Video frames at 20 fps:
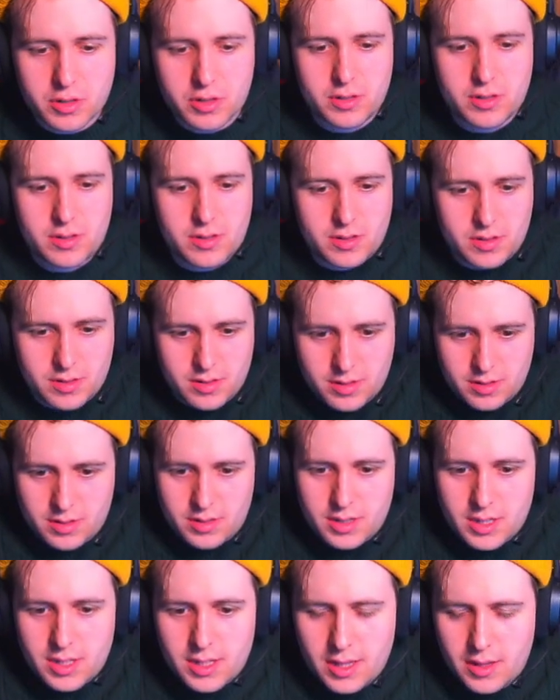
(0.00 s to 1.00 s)
And
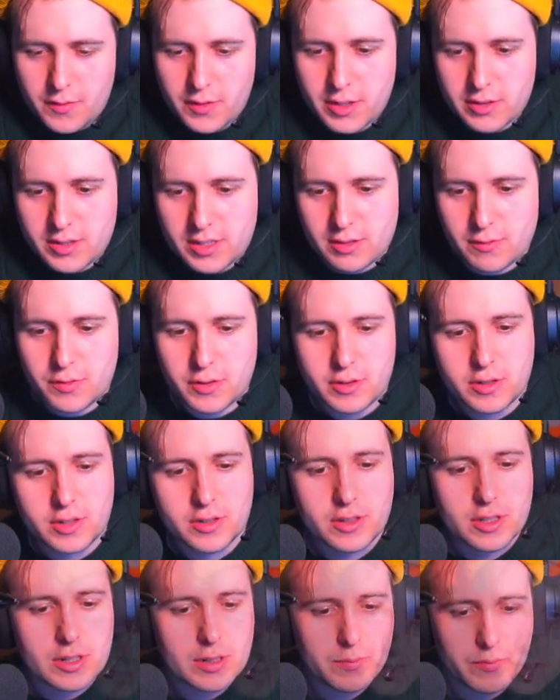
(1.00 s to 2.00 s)
that gives...
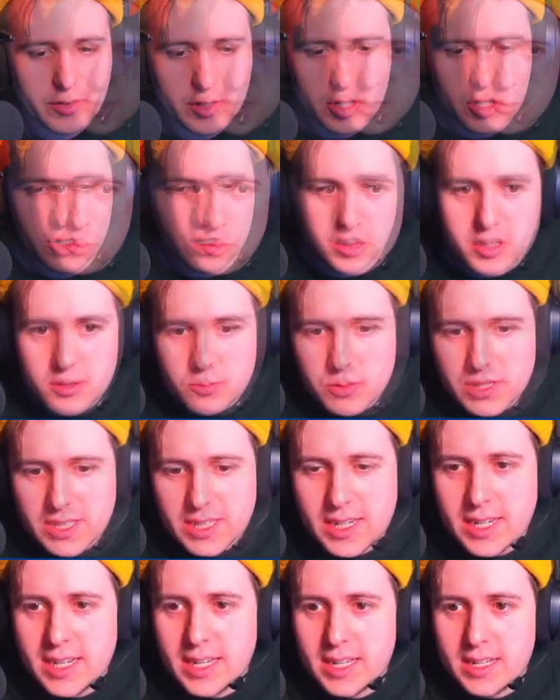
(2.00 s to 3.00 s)
What did we
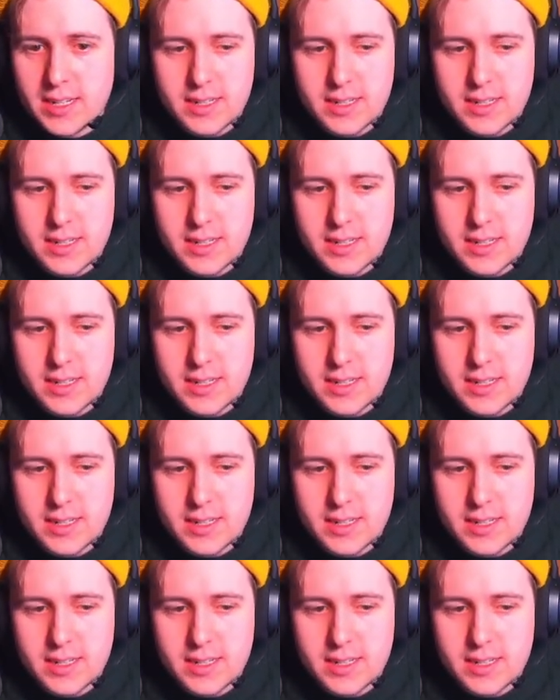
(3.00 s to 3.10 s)
get?